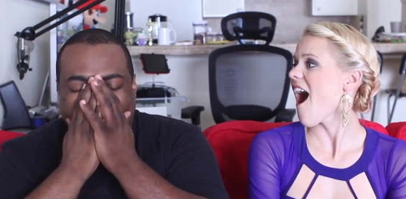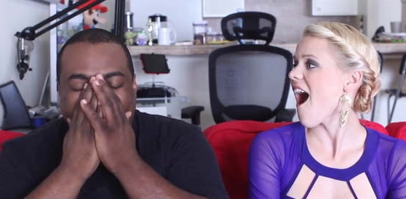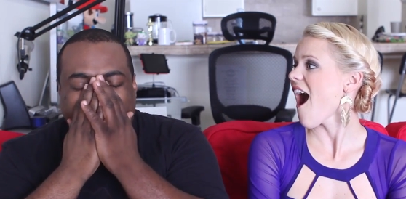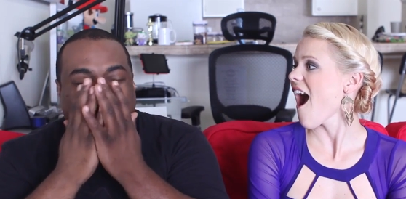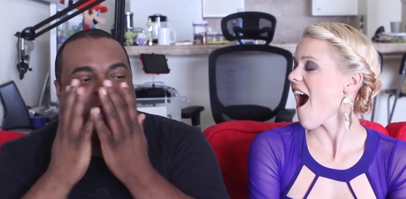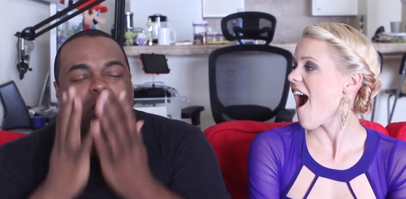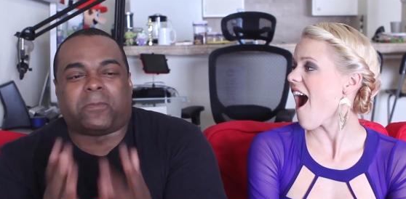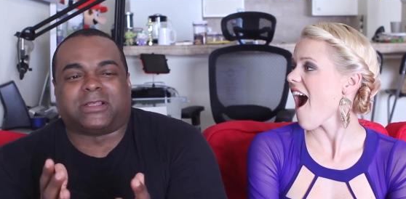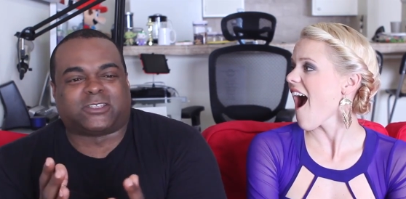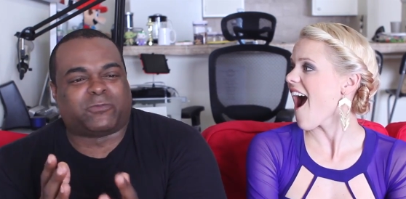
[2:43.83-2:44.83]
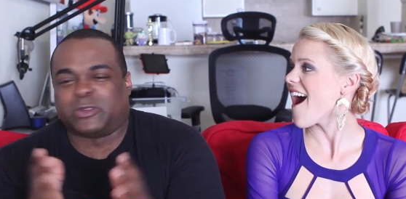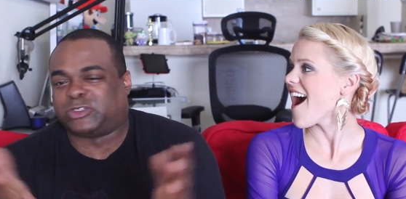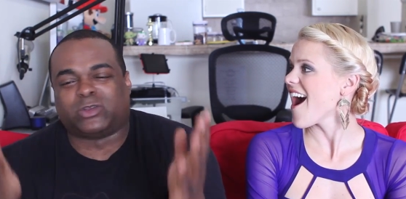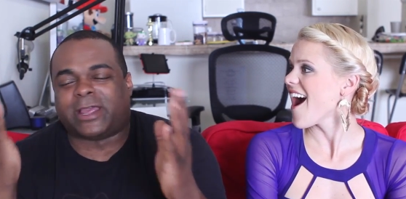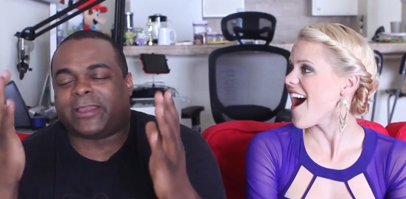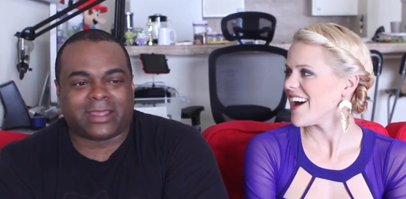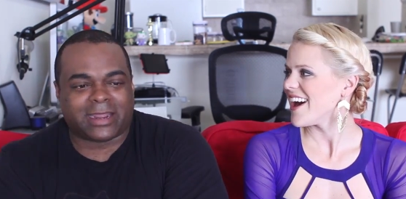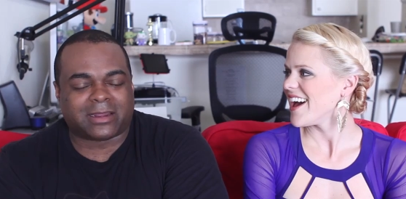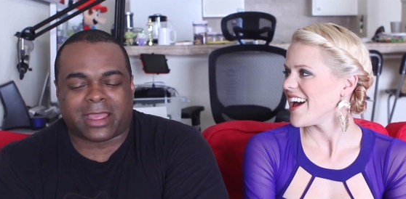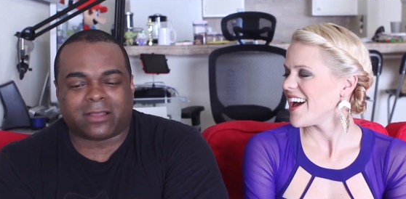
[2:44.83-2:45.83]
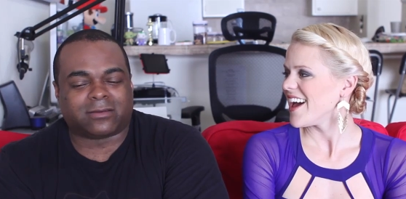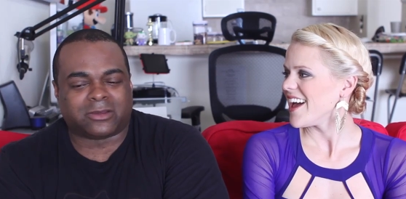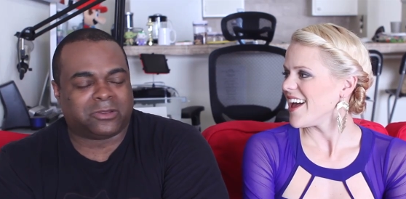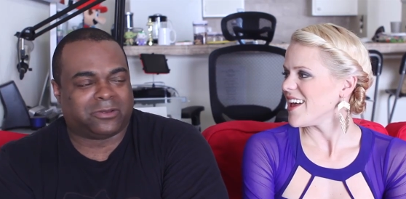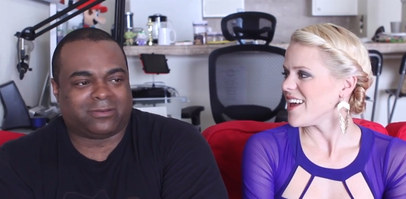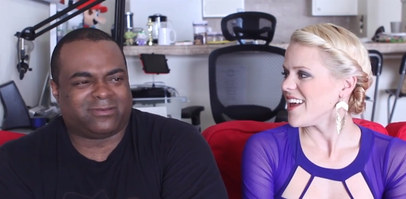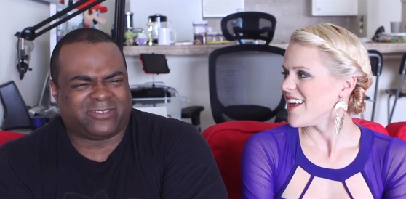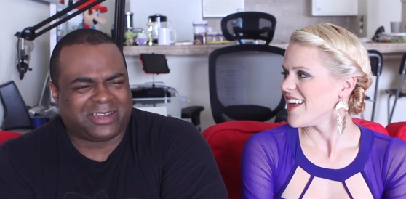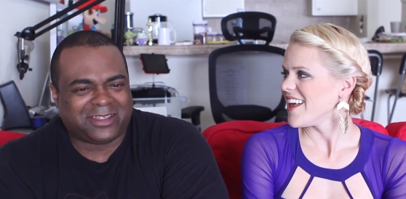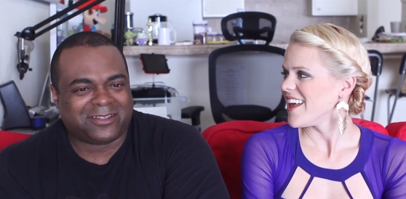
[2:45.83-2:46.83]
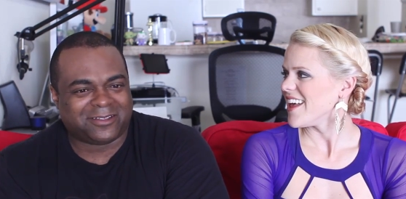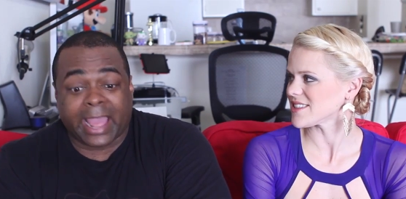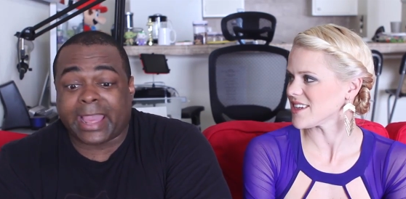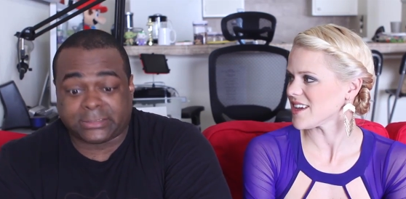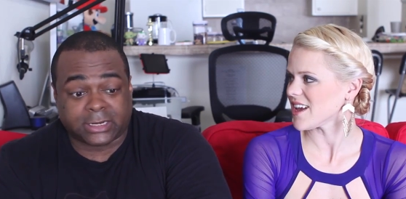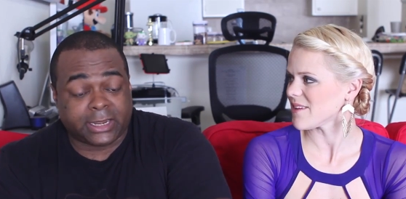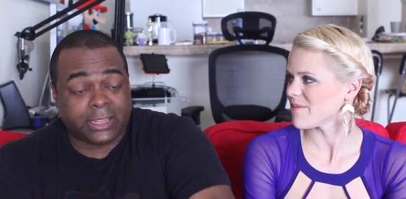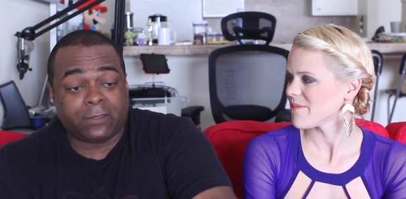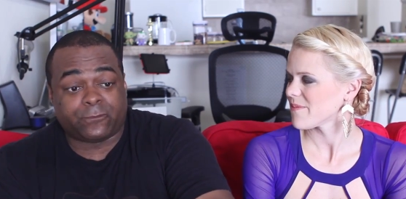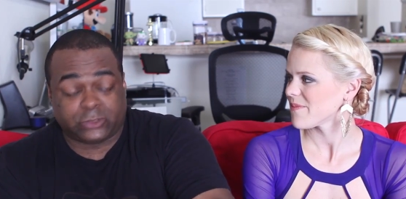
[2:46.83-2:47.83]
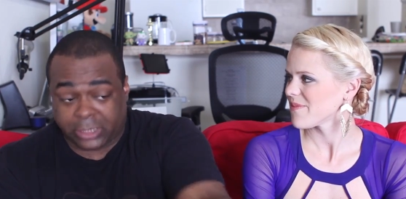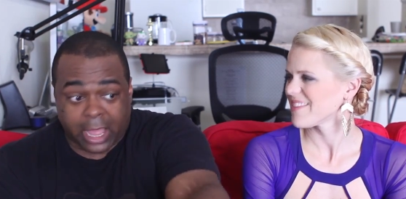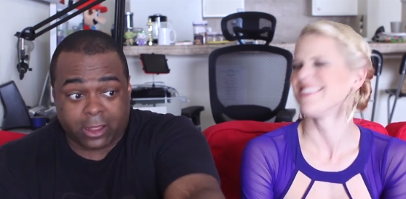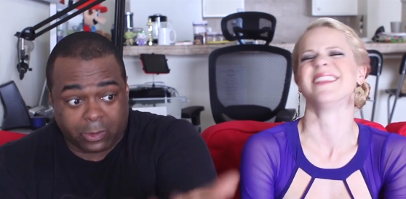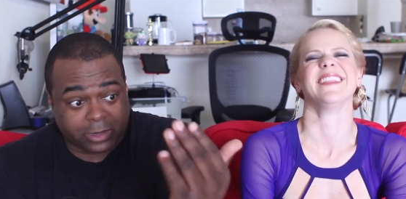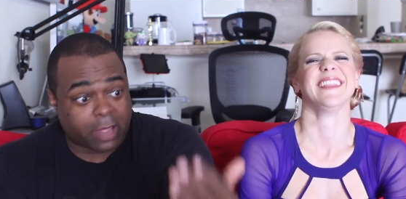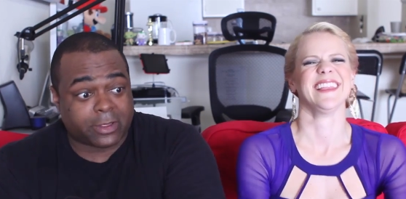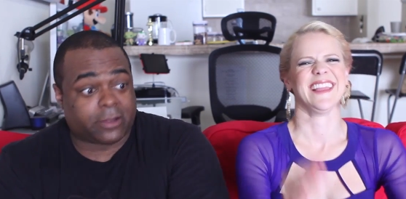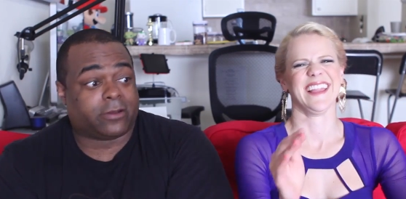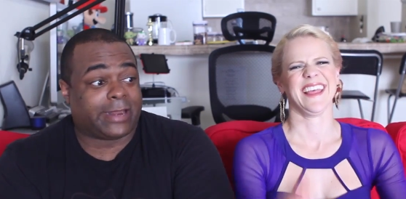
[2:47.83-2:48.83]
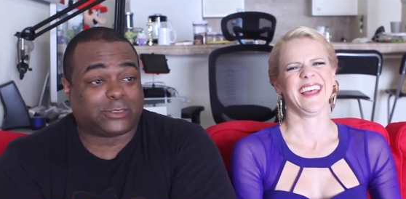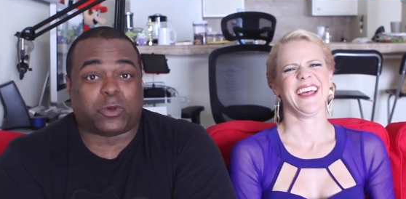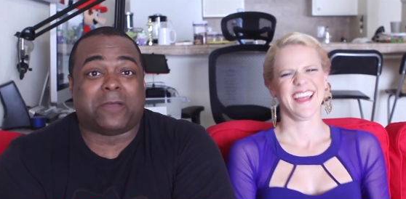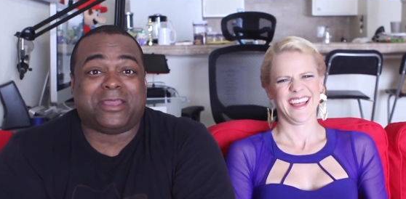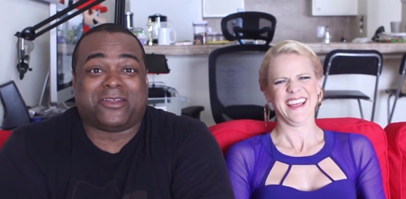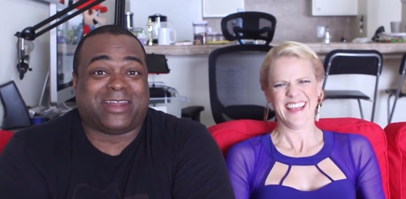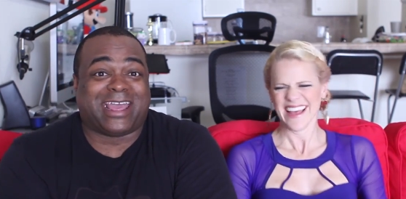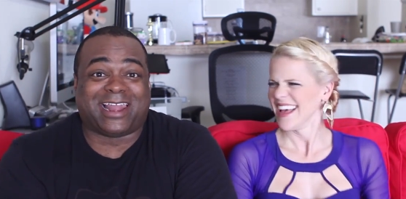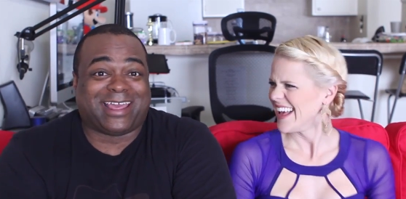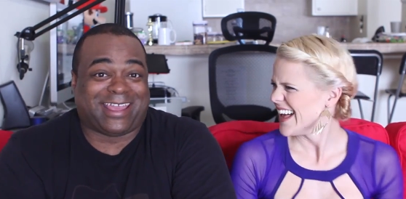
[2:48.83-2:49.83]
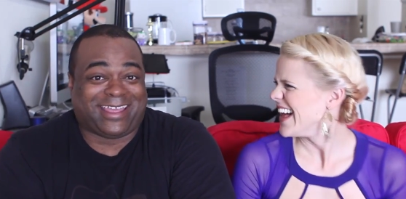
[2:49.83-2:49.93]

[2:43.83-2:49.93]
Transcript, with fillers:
Speaker 1: and then I caught myself, but it was too late. And they're like, dude, really? I had to leave Chicago and come here. That's why I'm here in LA.